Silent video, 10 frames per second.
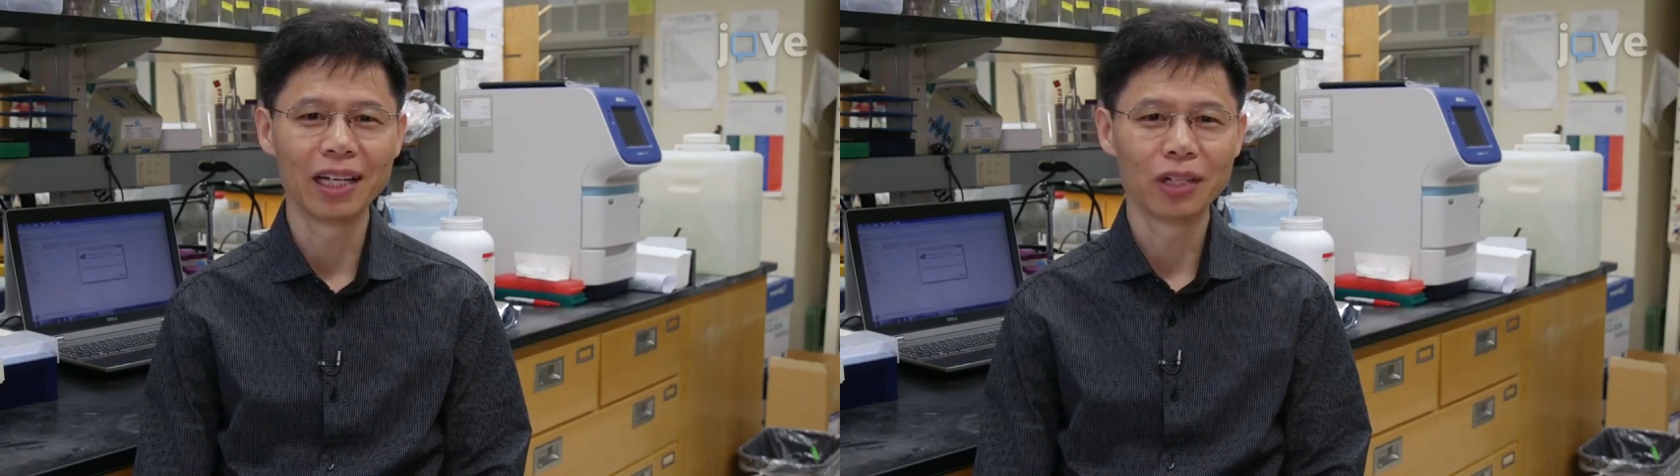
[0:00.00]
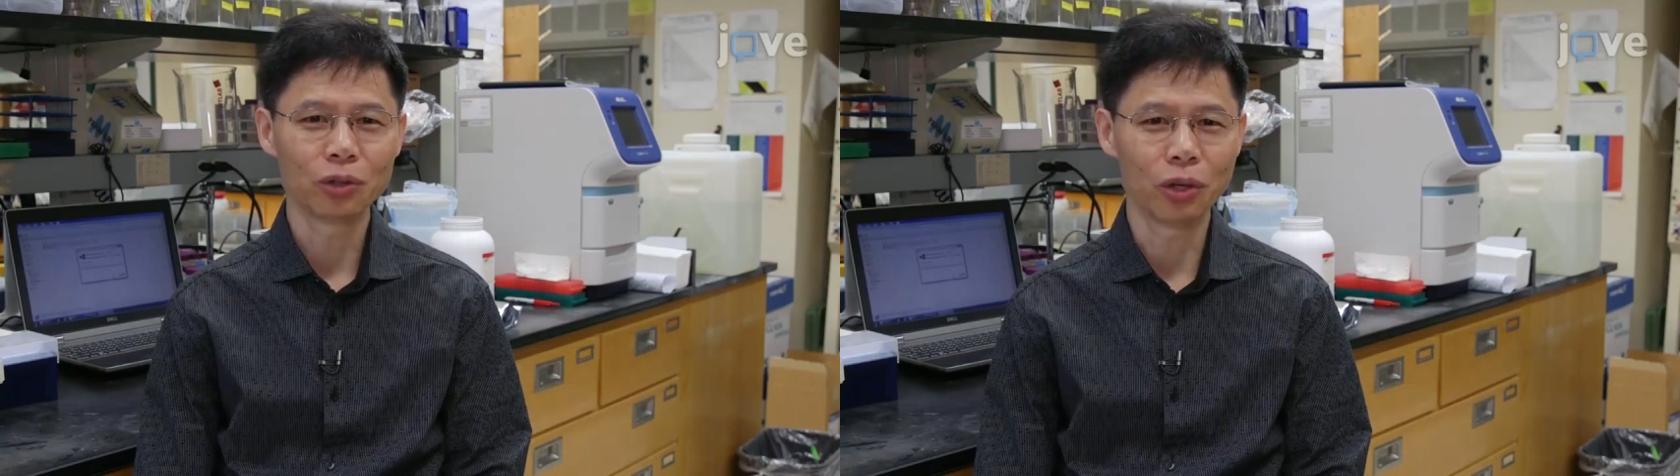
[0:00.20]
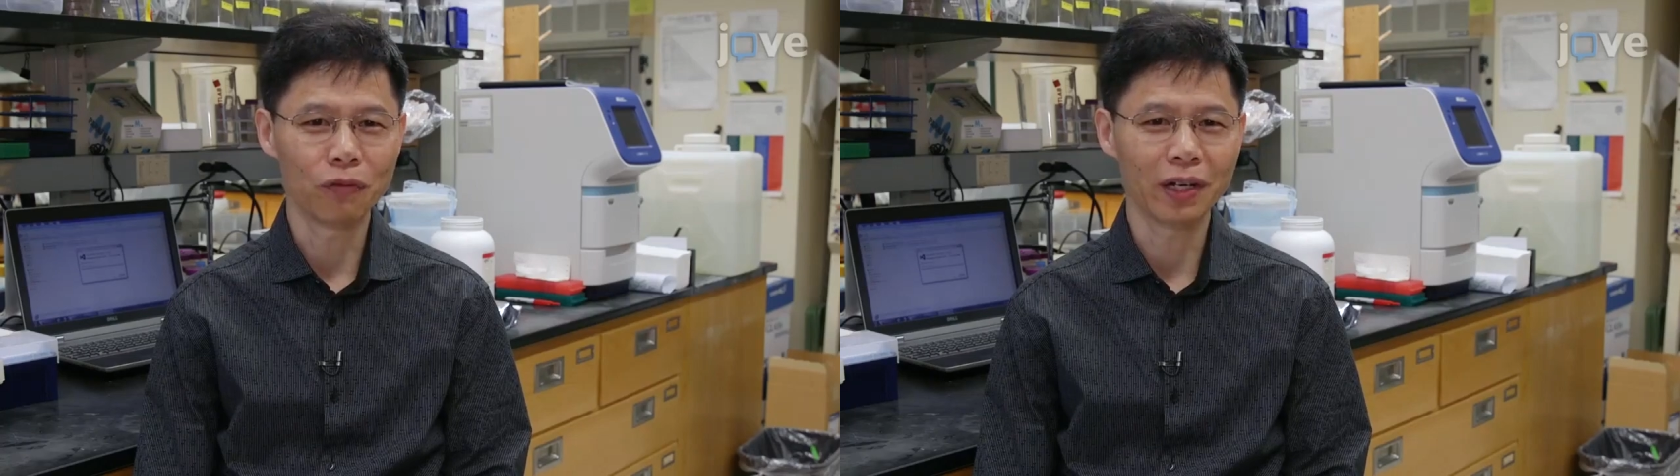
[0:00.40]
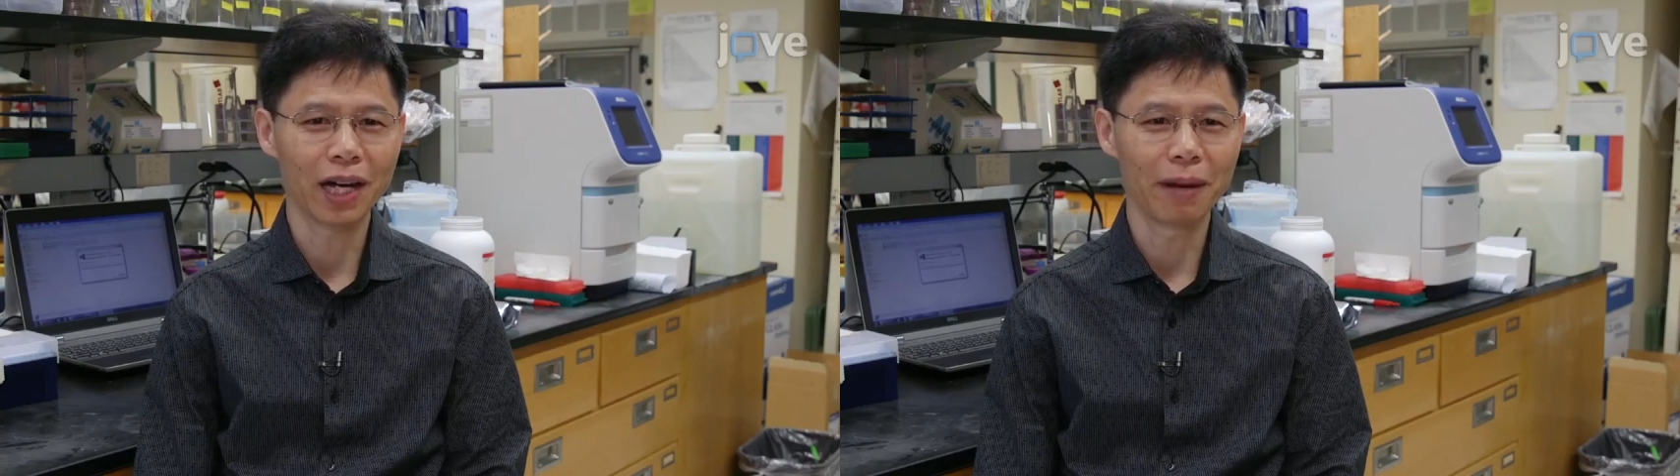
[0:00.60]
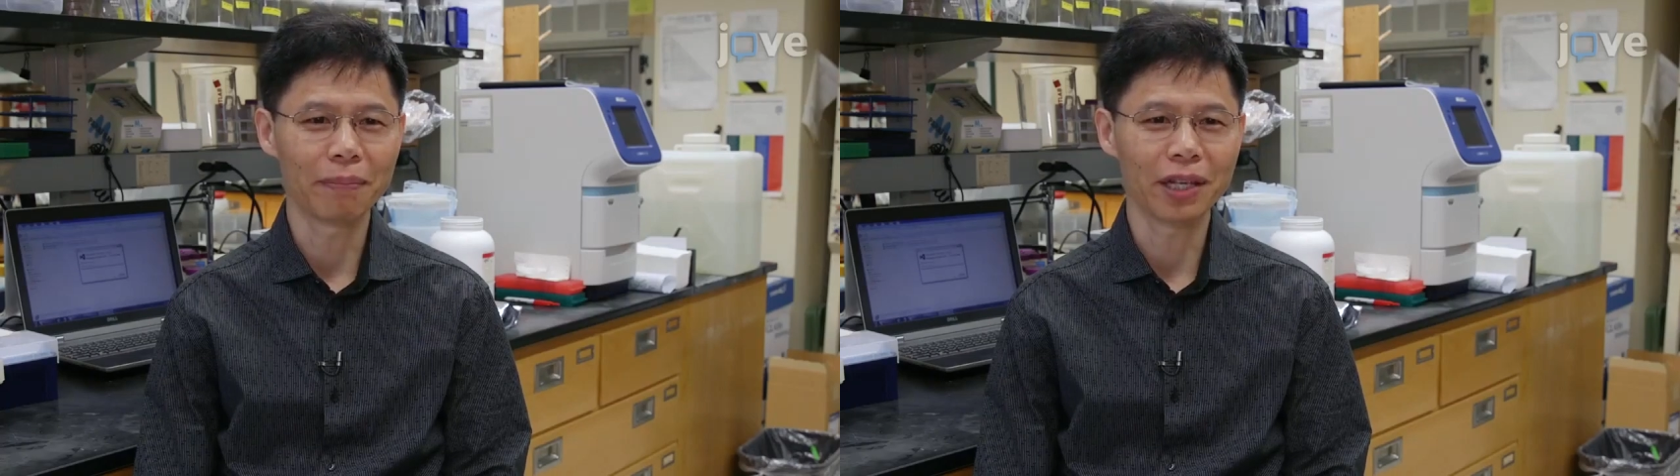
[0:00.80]
to
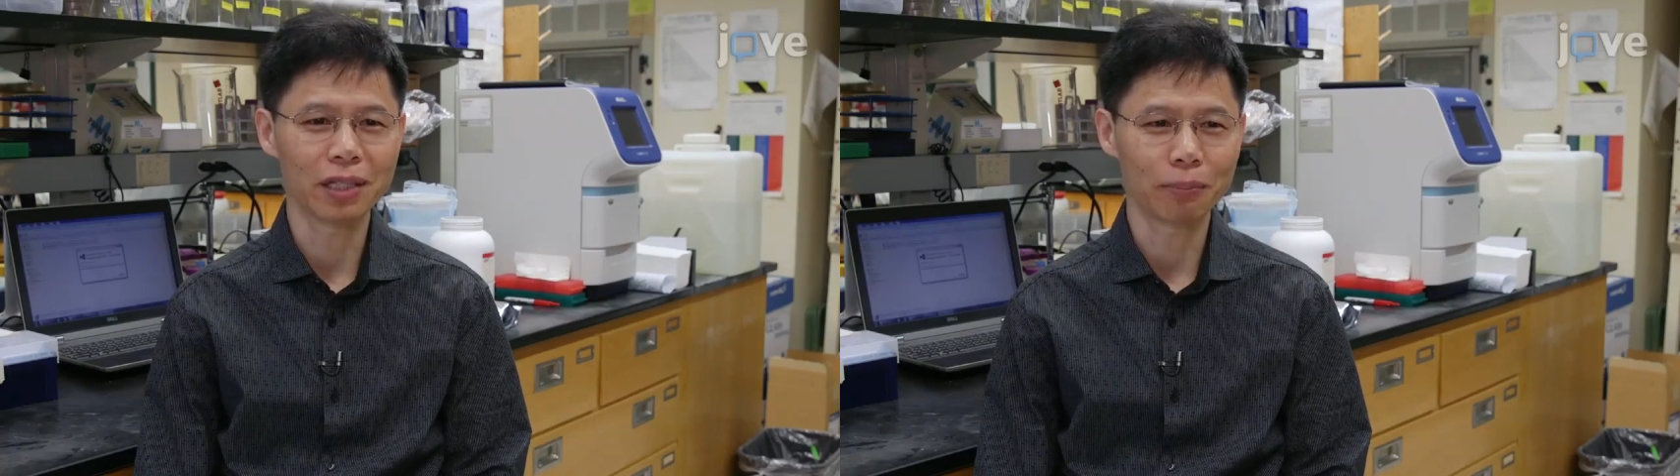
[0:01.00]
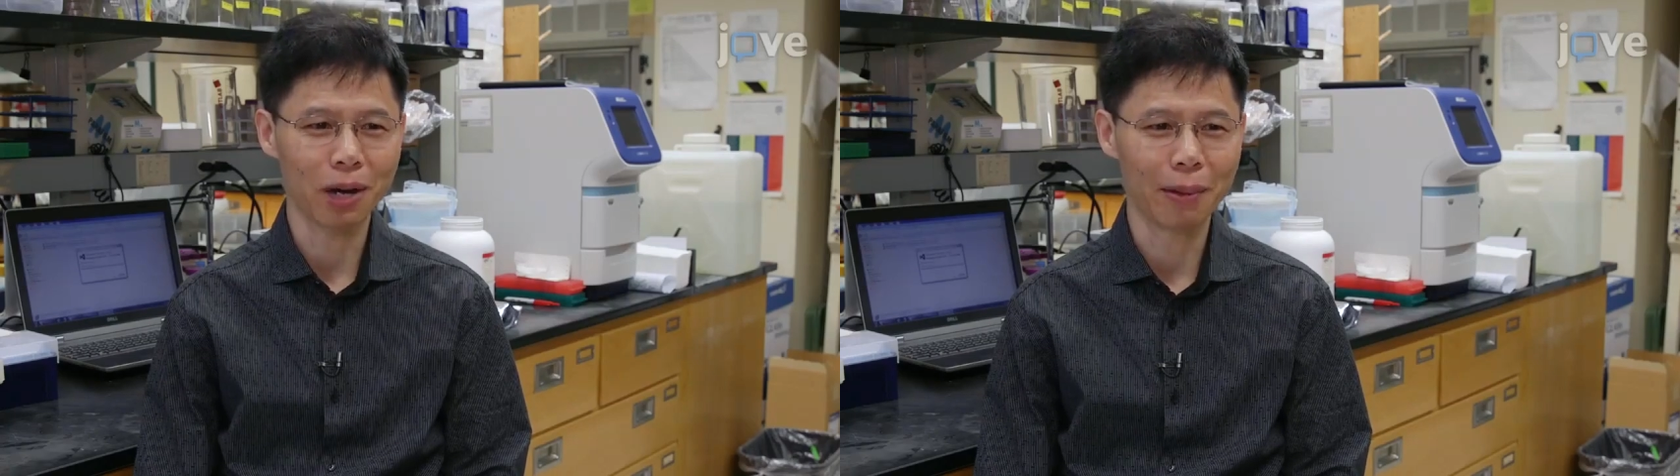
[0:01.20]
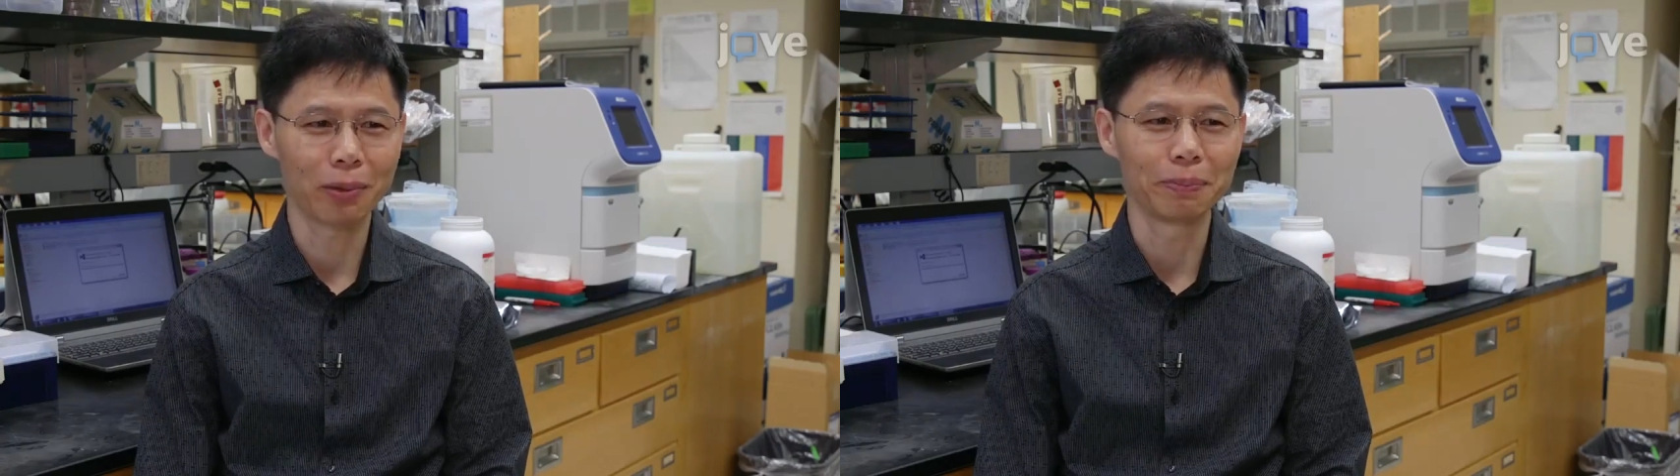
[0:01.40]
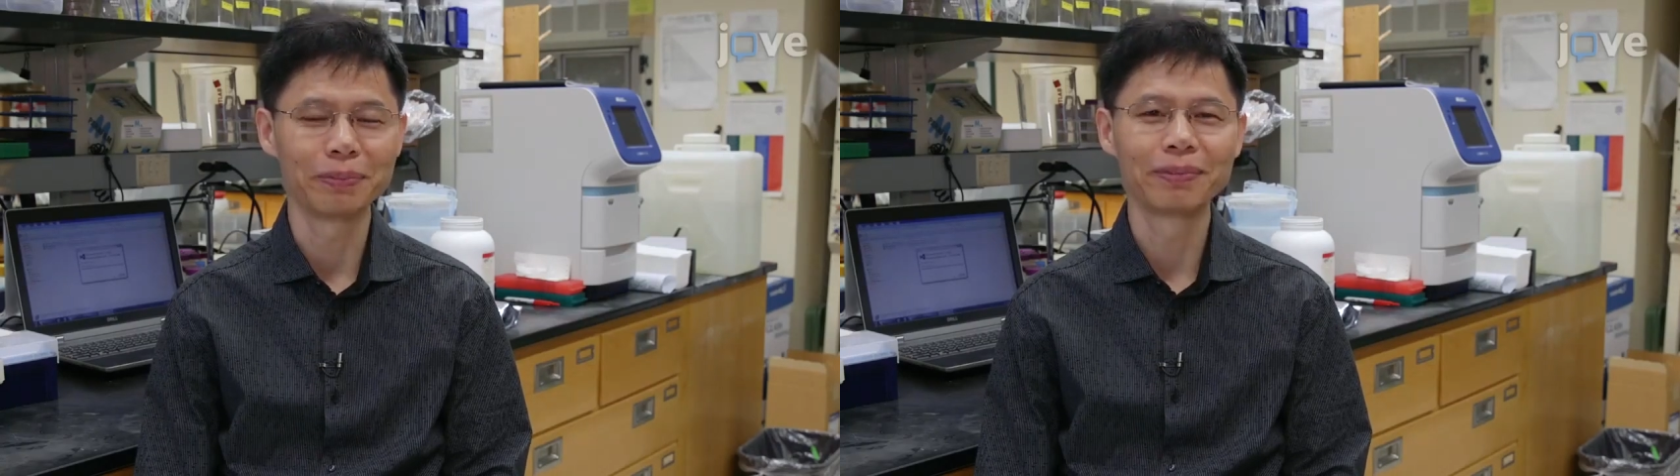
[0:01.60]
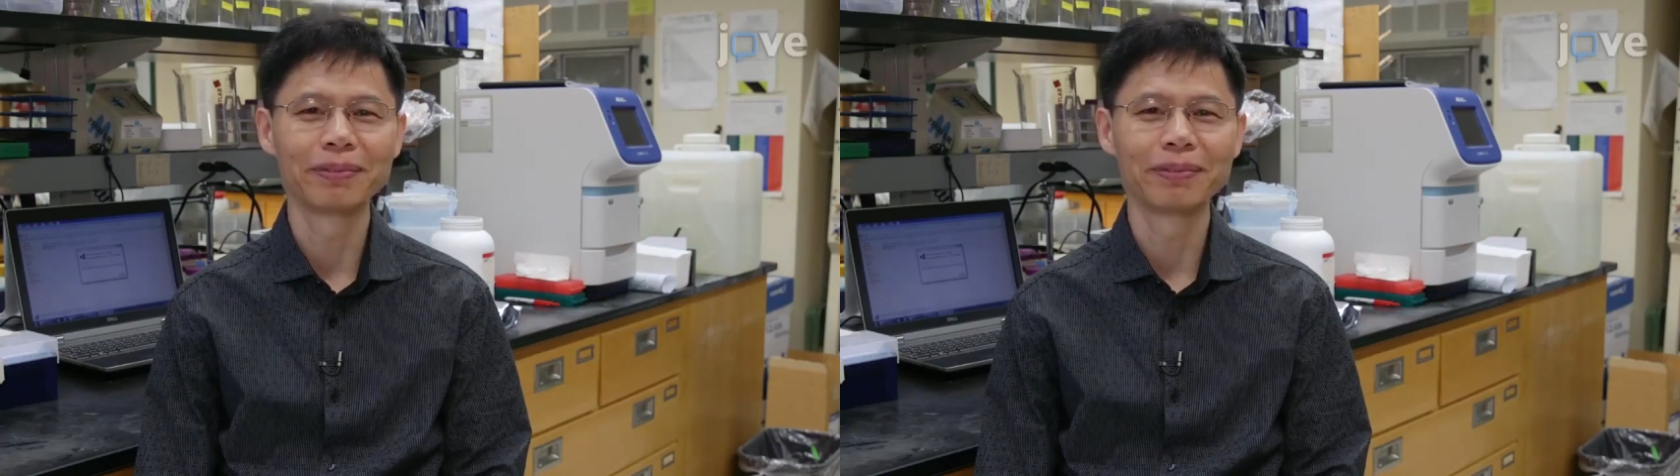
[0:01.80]
overcome this problem.